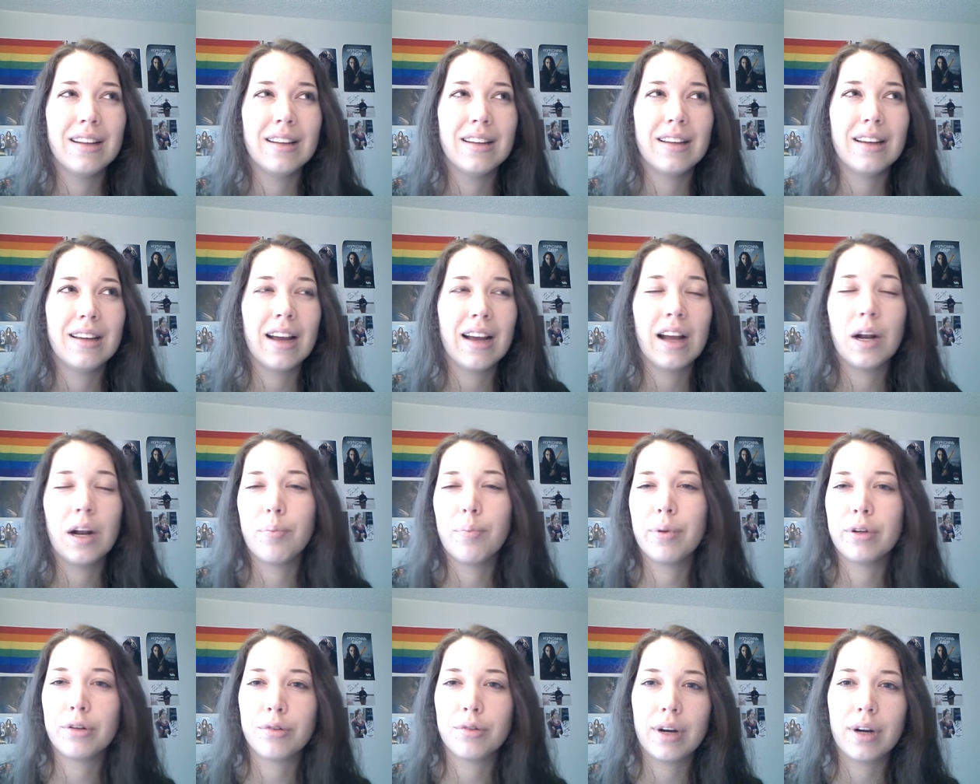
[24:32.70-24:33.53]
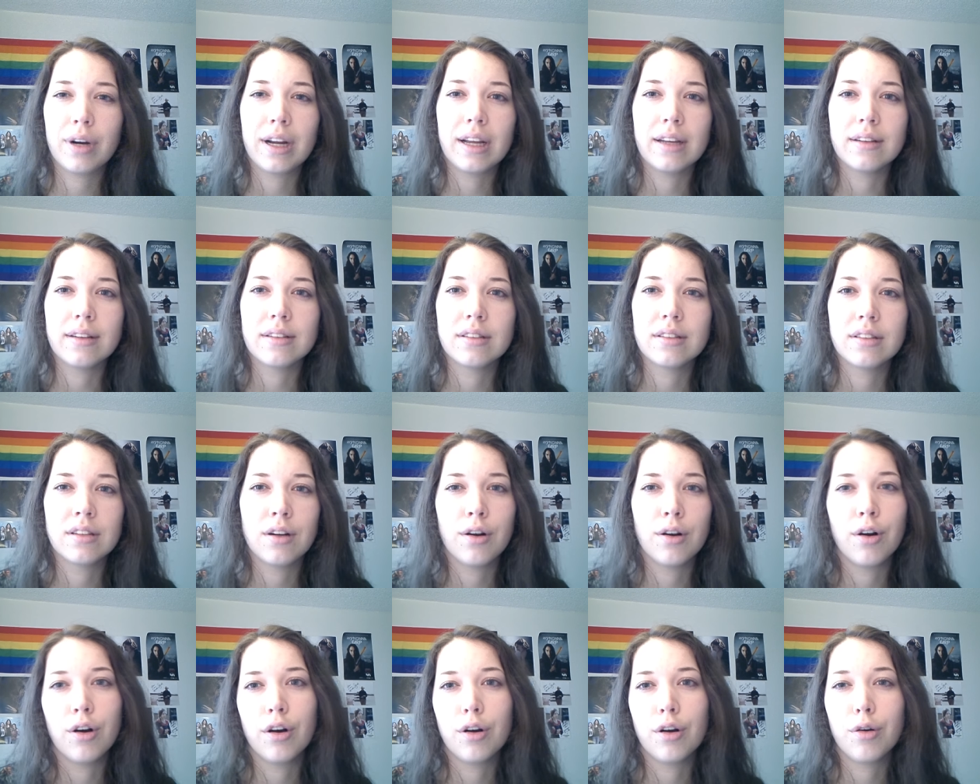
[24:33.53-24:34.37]
it kind of betrays
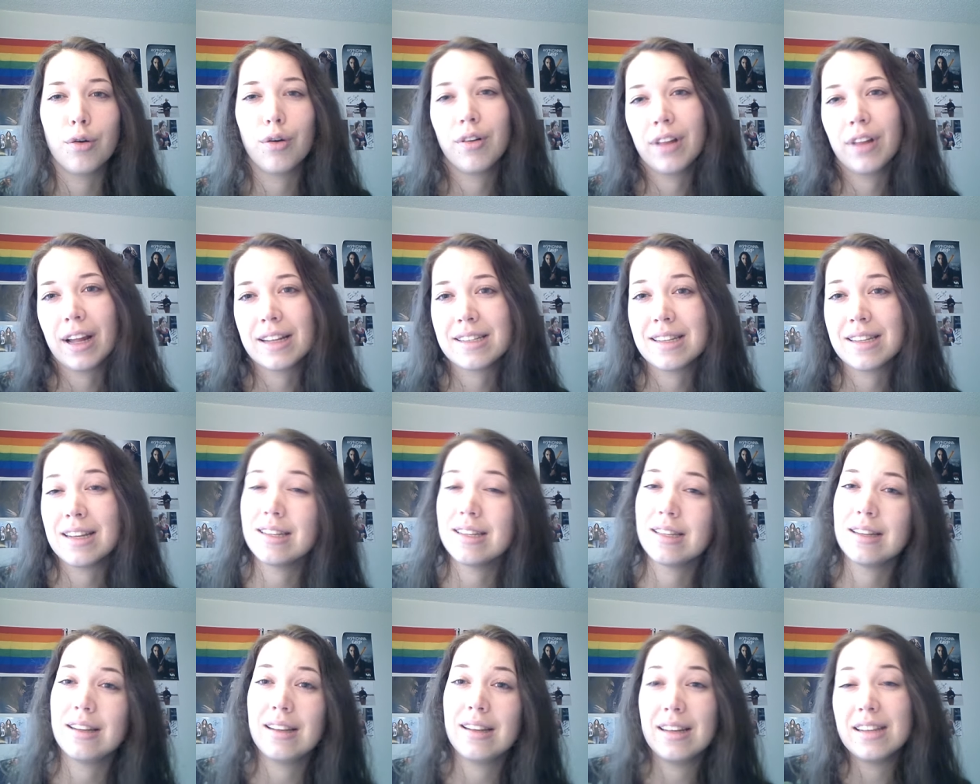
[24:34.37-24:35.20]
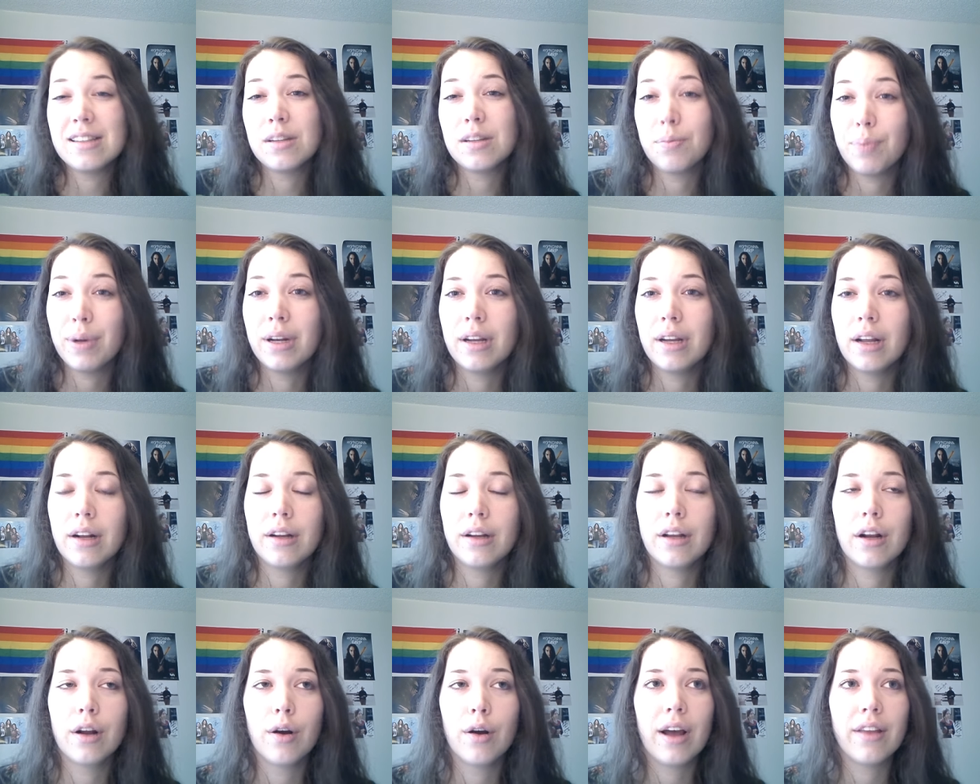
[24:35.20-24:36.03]
her, or that's his his opinion.
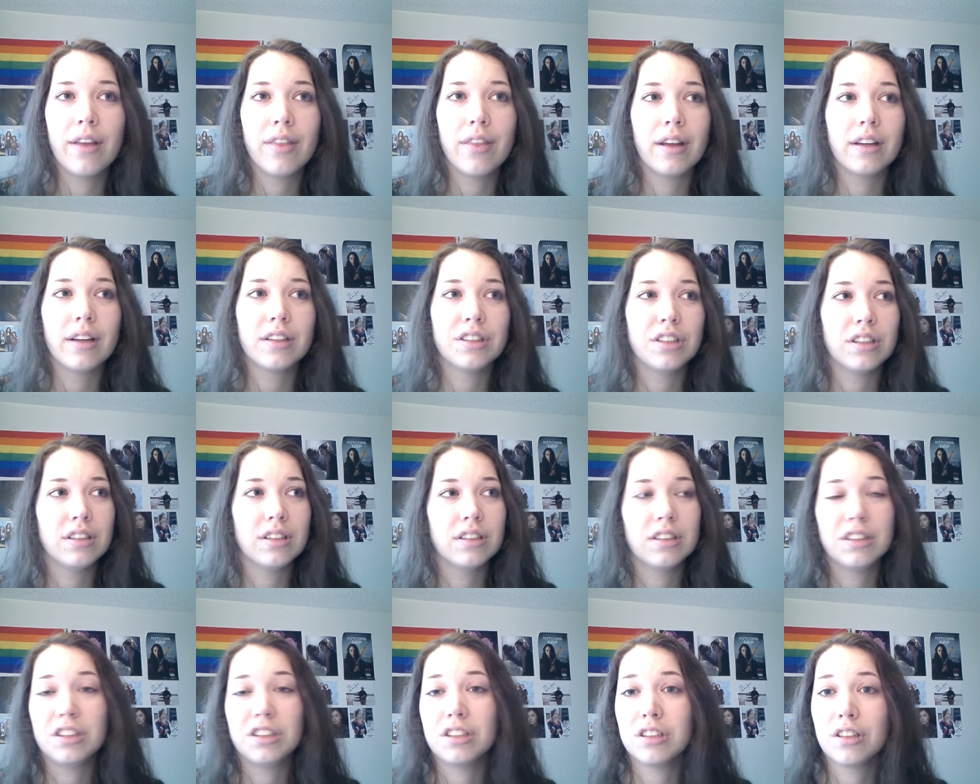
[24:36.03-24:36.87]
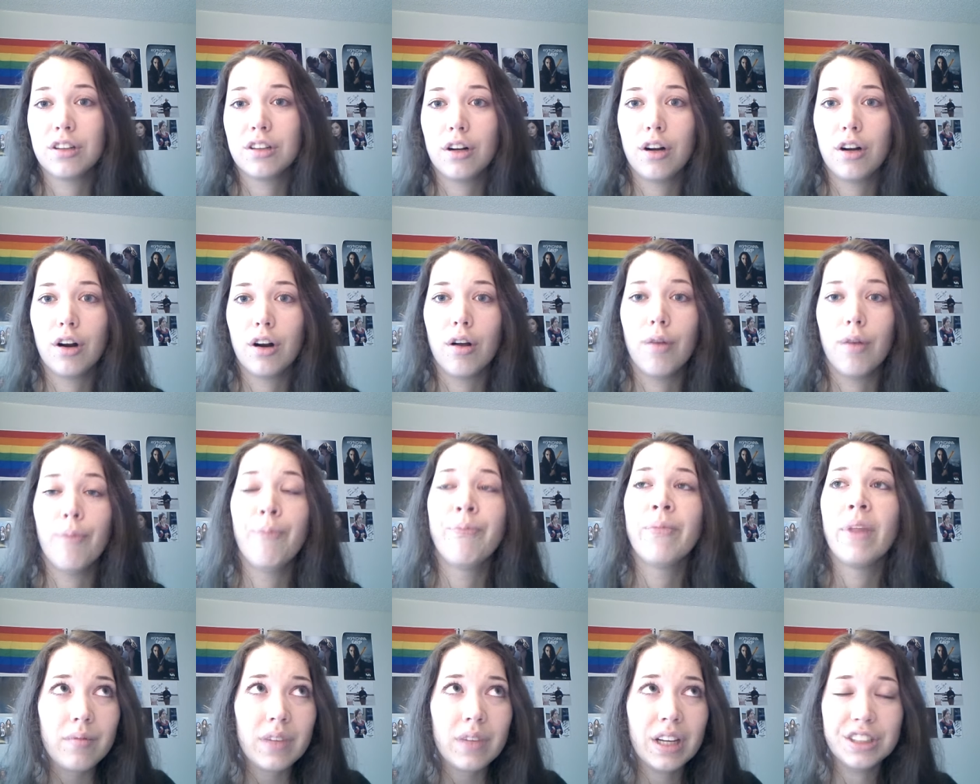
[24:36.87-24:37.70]
You know, I think she's she's a good girl.
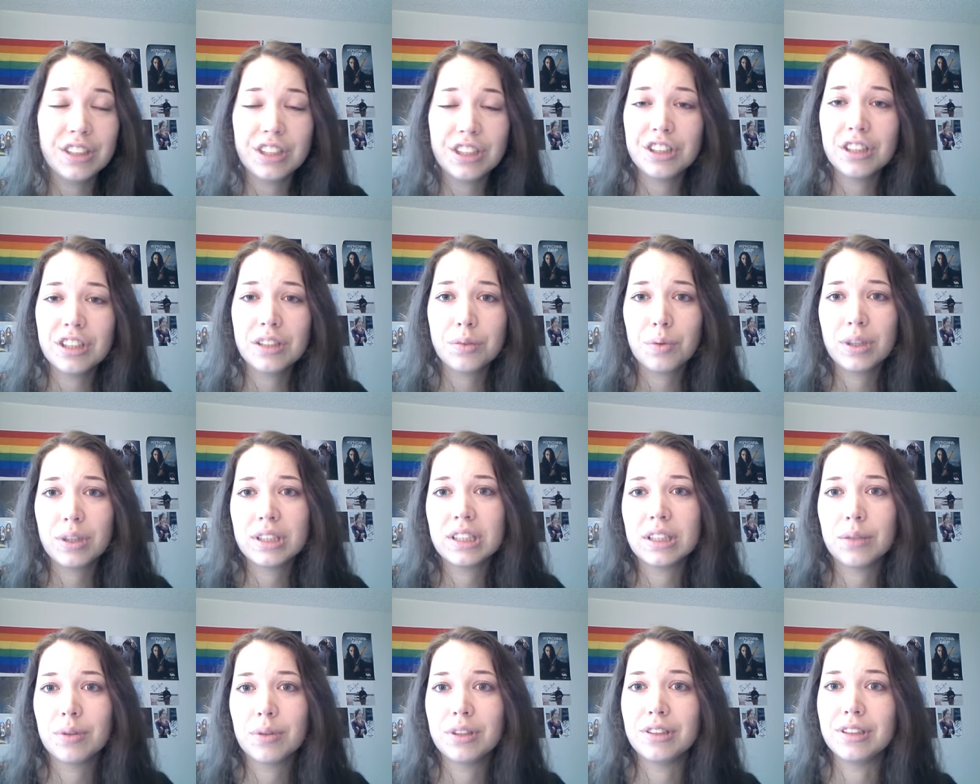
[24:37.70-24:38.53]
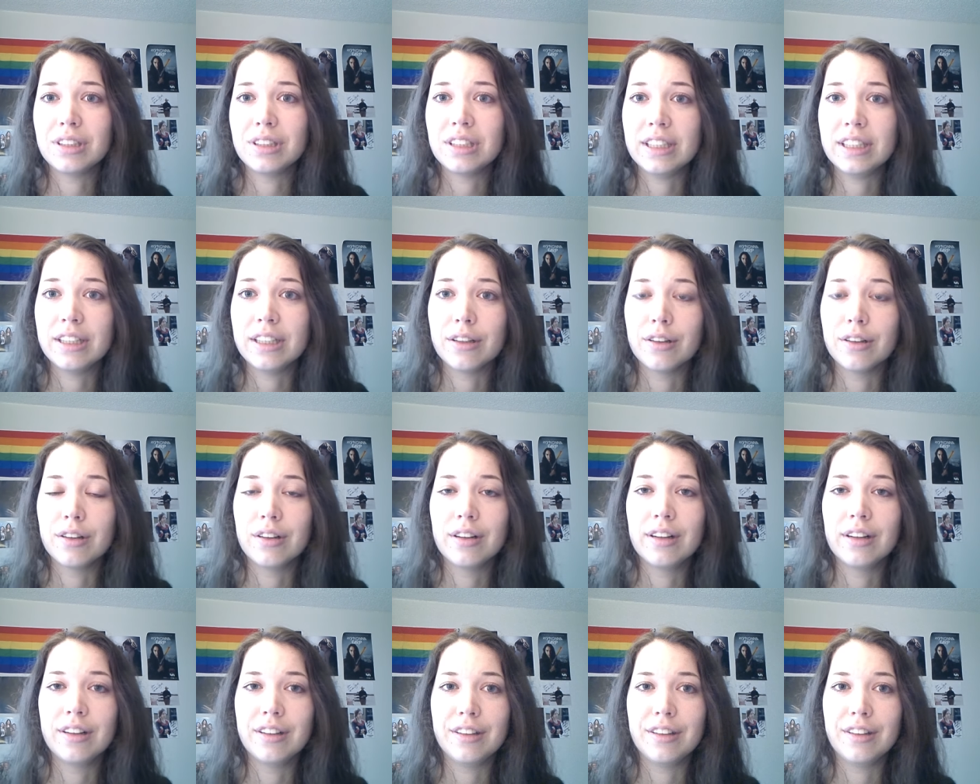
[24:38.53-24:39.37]
She just wants someone to see her,
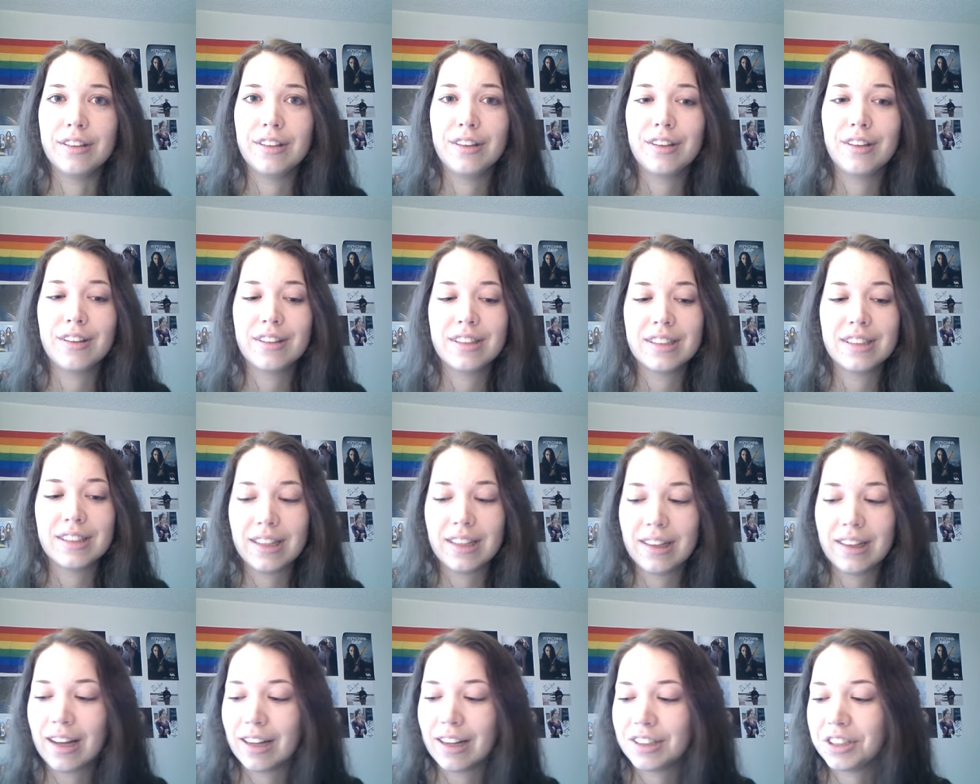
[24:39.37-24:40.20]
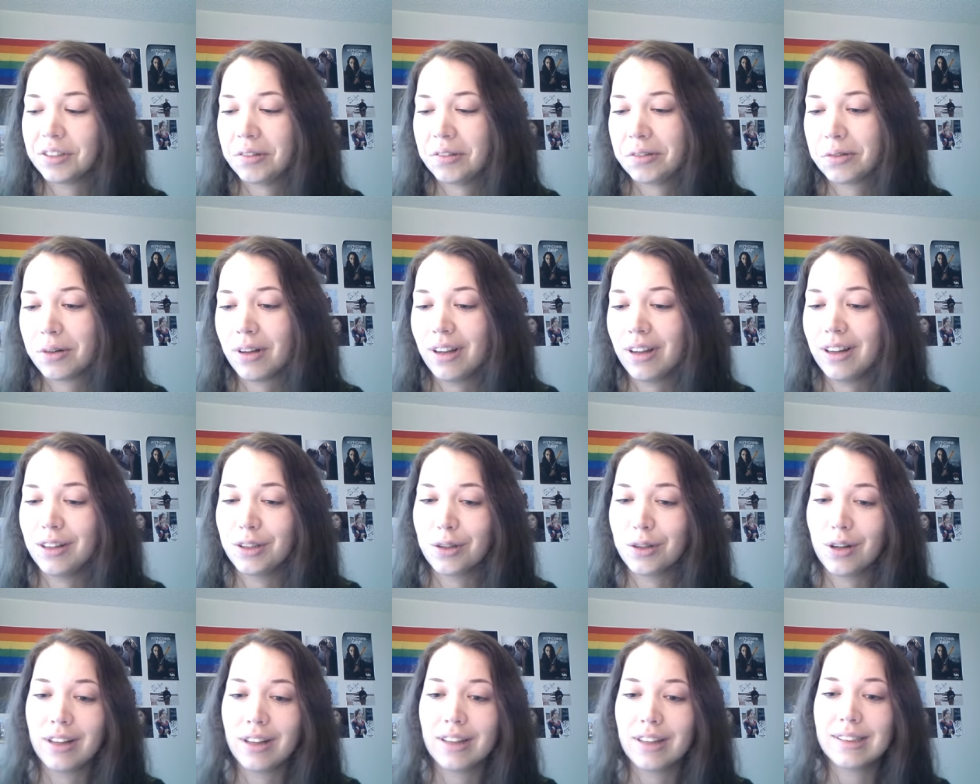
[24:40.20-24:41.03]
and you could see that she was really
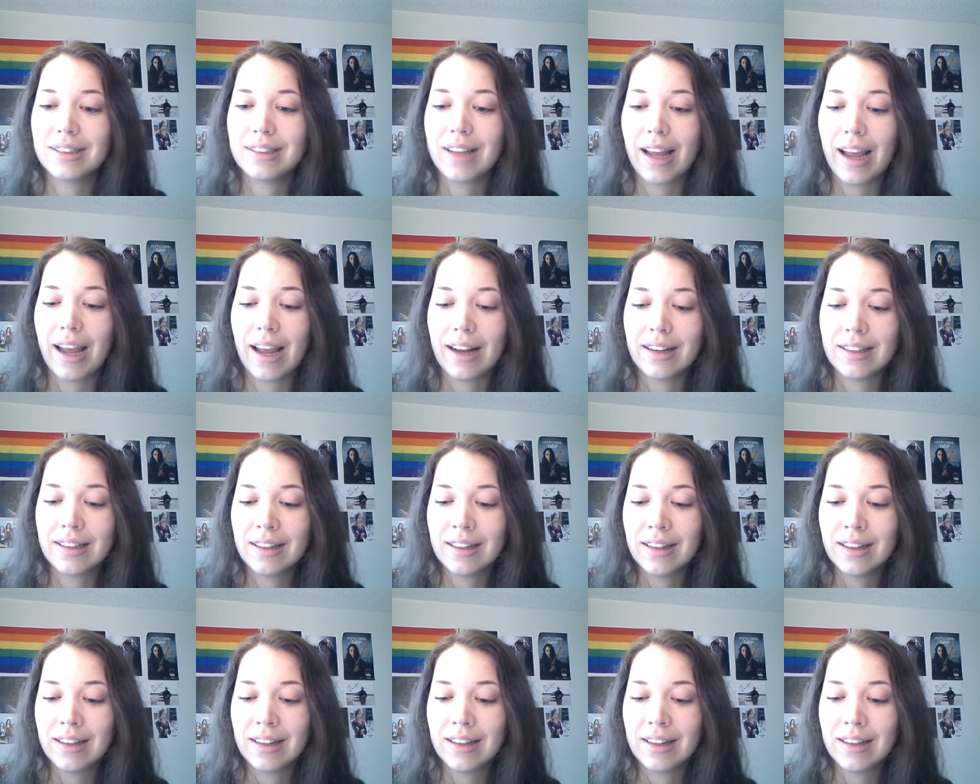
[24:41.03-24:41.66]
enjoying this date.